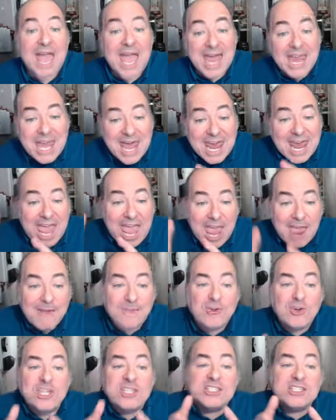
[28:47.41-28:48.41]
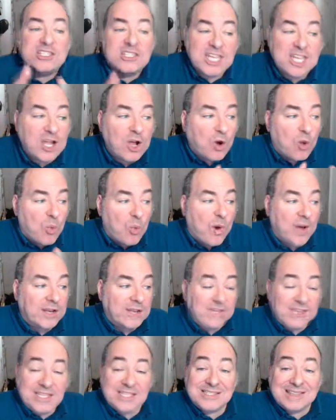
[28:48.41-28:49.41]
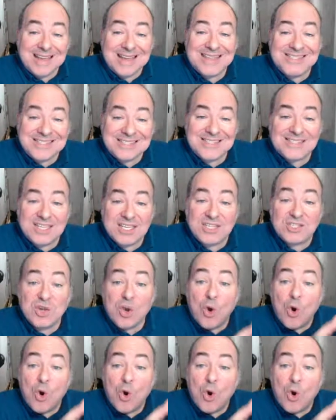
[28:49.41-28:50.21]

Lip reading: And not every single one of these licenses